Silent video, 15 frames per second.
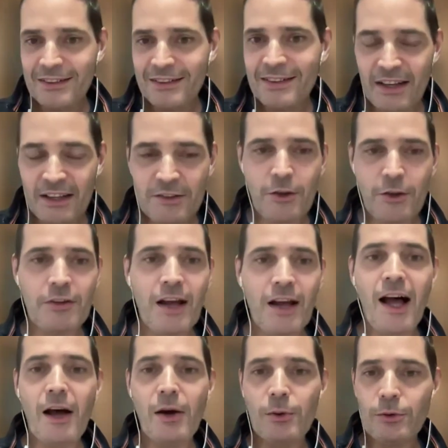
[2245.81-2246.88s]
insights on
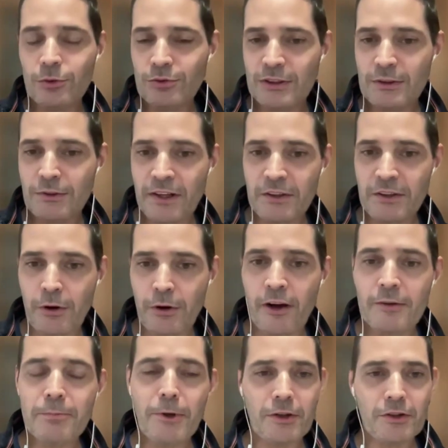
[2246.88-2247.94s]
how to define your
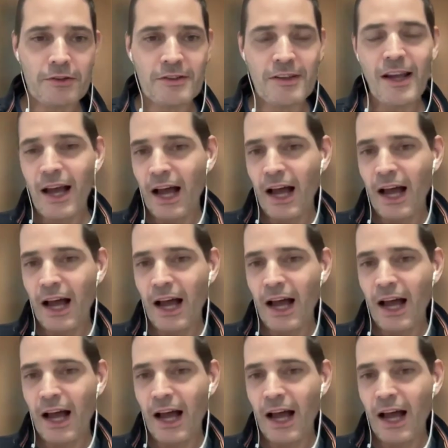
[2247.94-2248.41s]
endpoints,